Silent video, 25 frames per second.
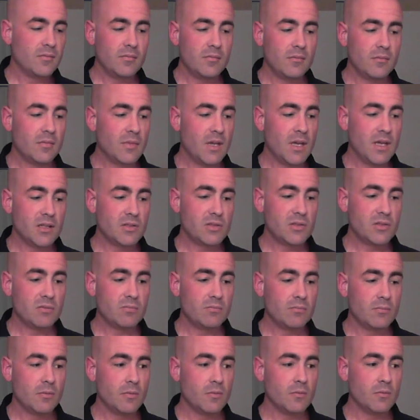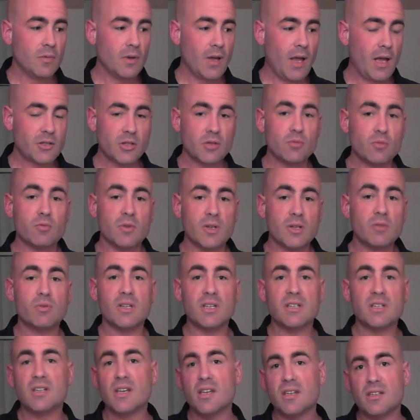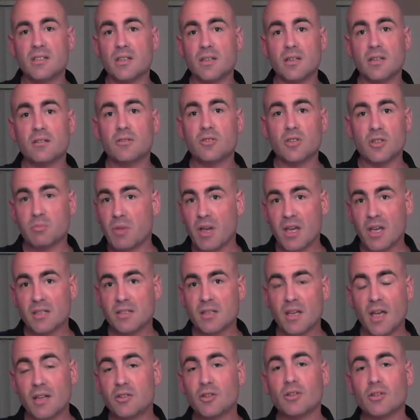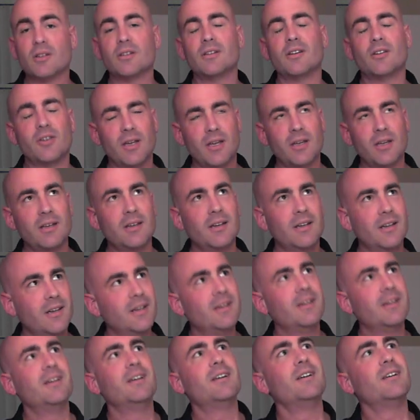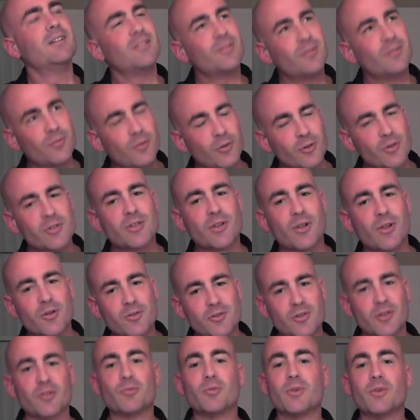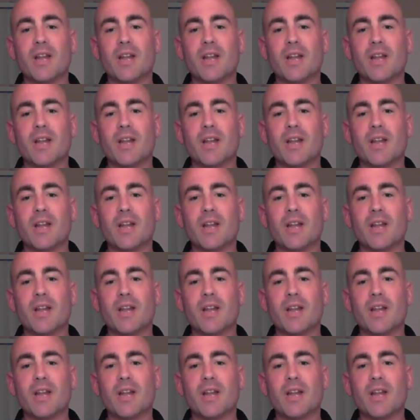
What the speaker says: it's actually really, really tasty just by itself. Full disclosure, when I